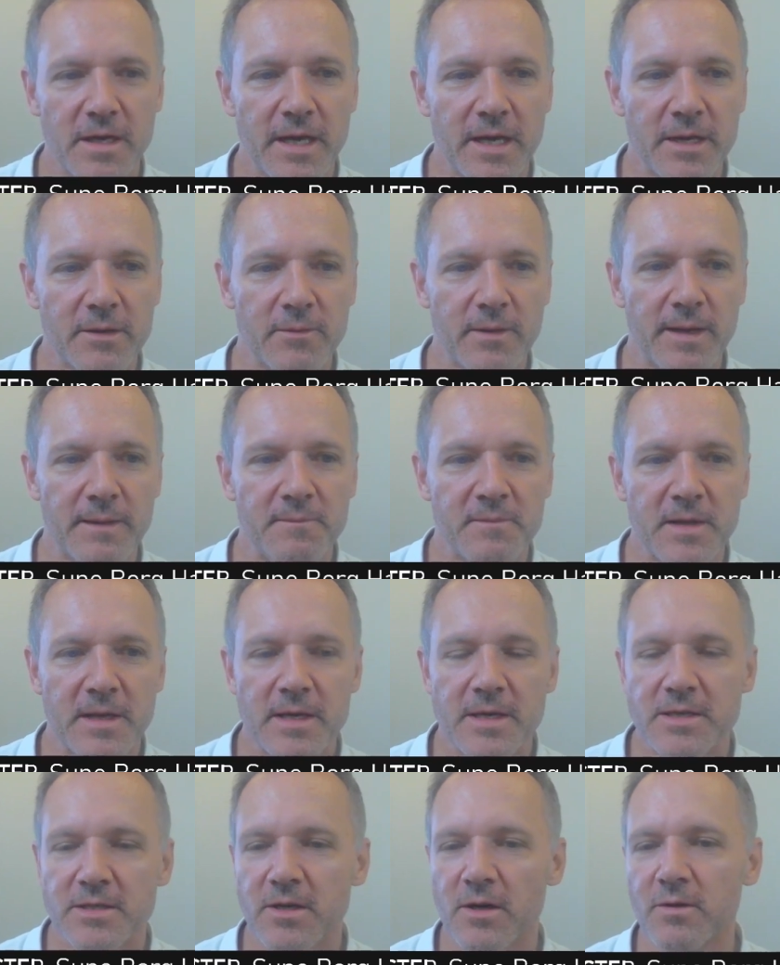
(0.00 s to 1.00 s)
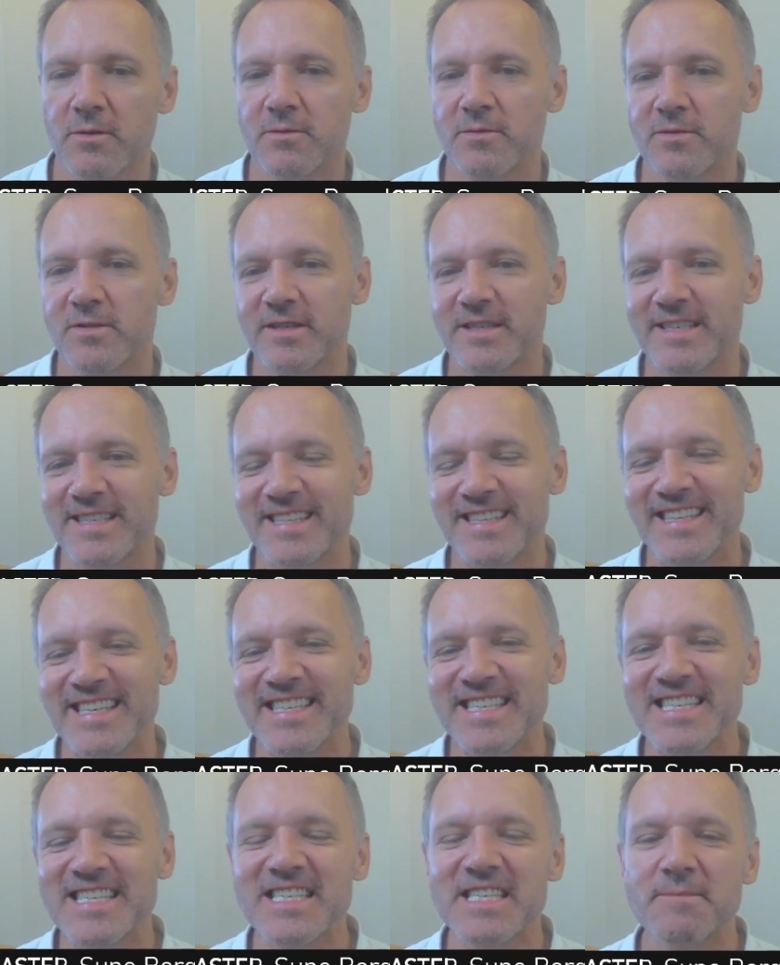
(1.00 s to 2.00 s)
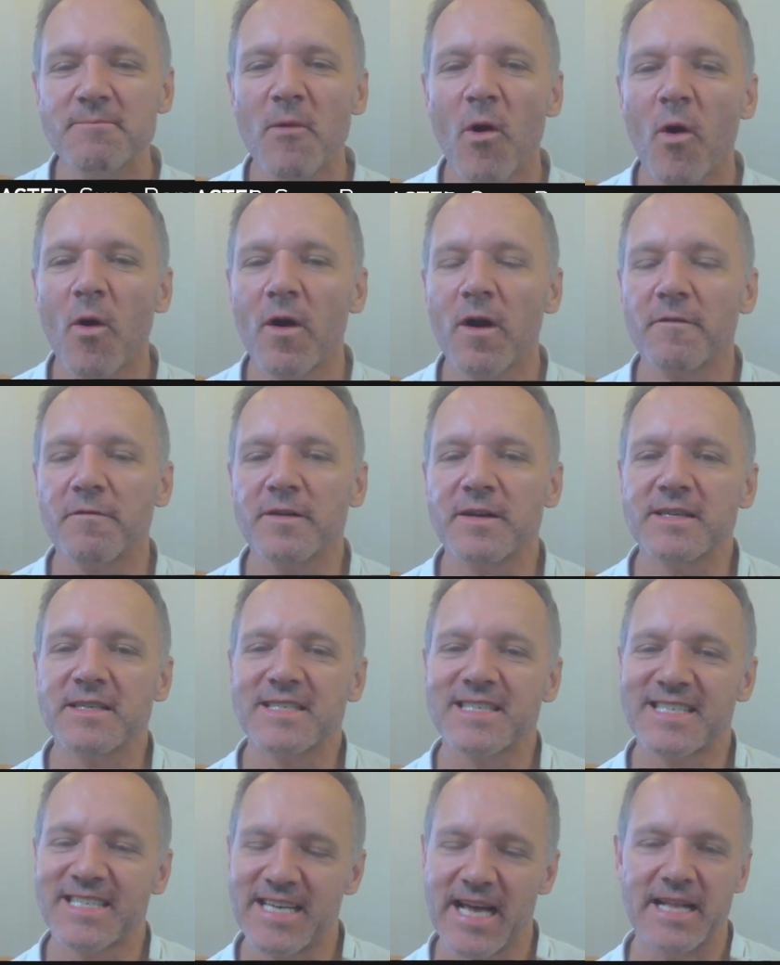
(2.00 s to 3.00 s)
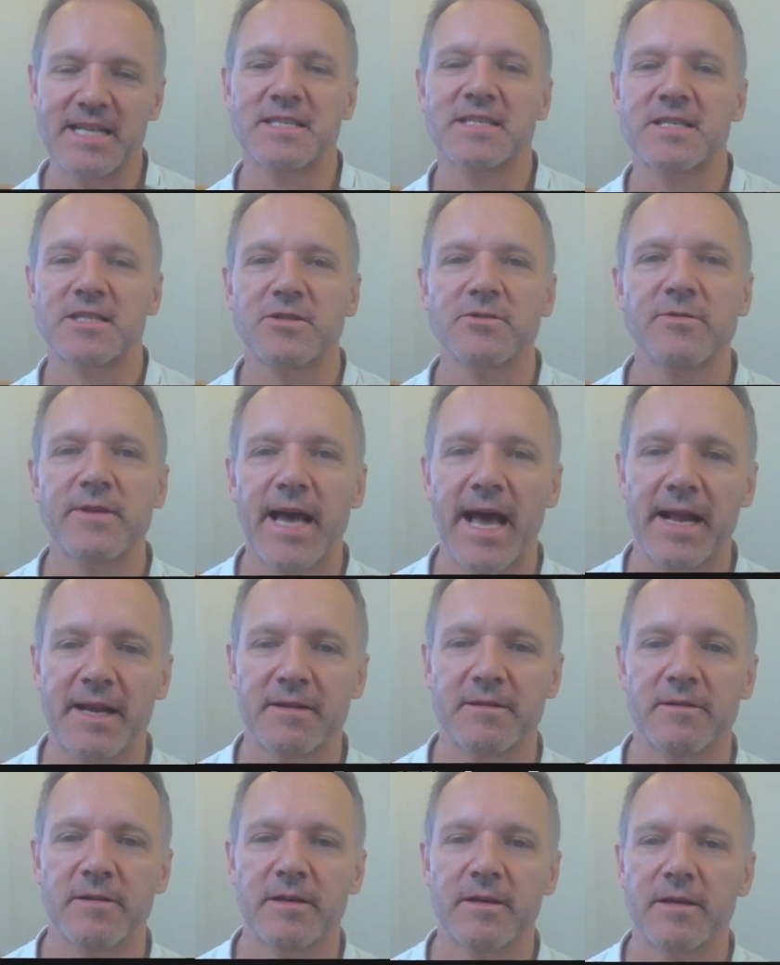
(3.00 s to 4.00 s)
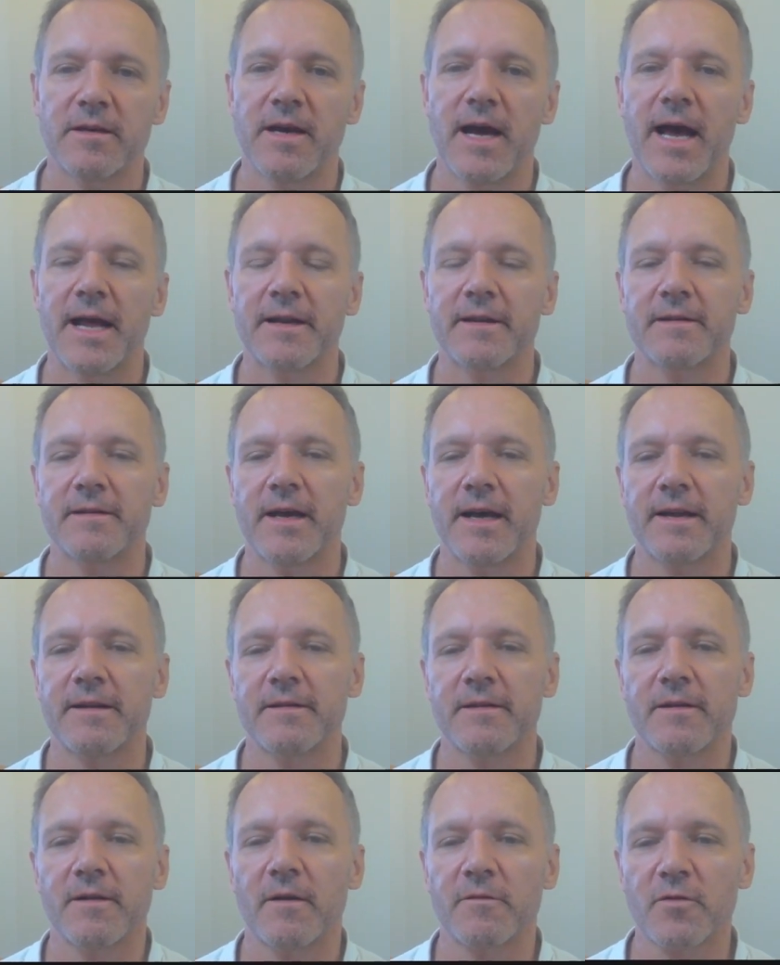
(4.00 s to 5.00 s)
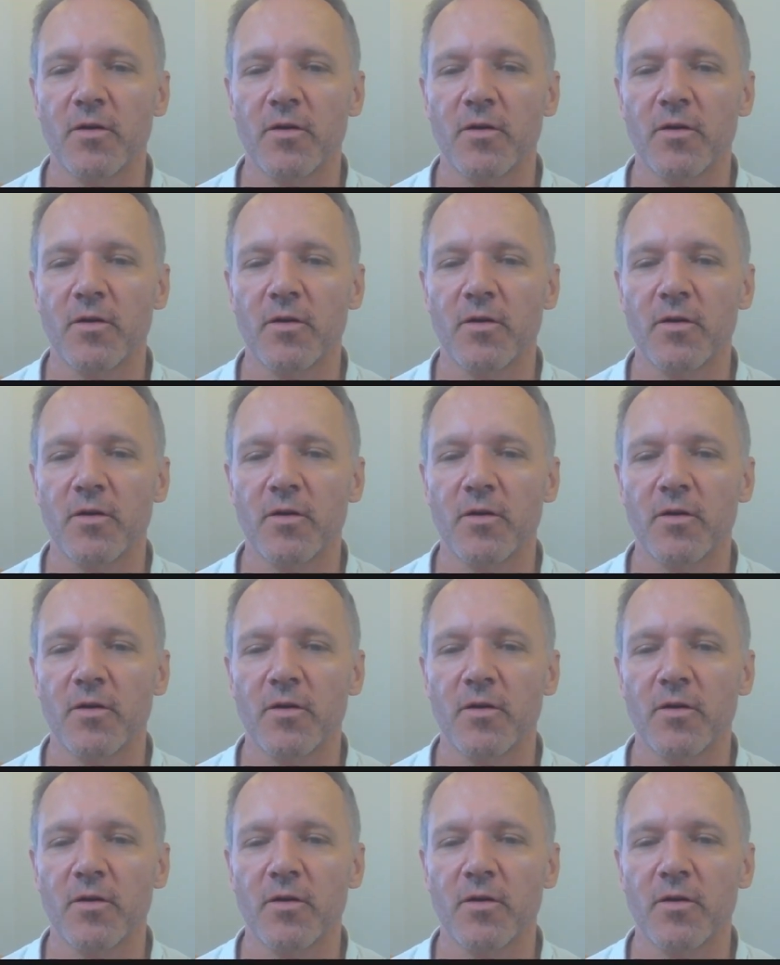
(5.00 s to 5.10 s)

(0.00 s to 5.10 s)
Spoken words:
Anyway, so this is more of a sense you get, and of